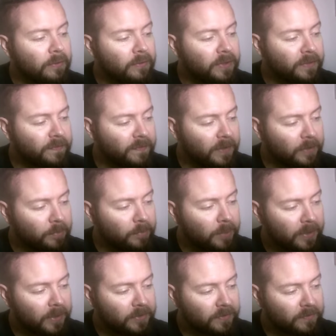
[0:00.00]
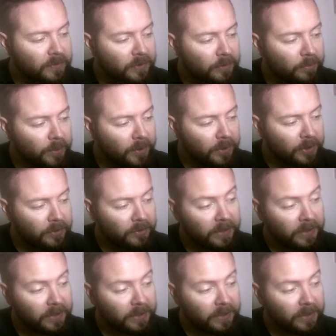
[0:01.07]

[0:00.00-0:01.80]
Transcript: different parts of his body to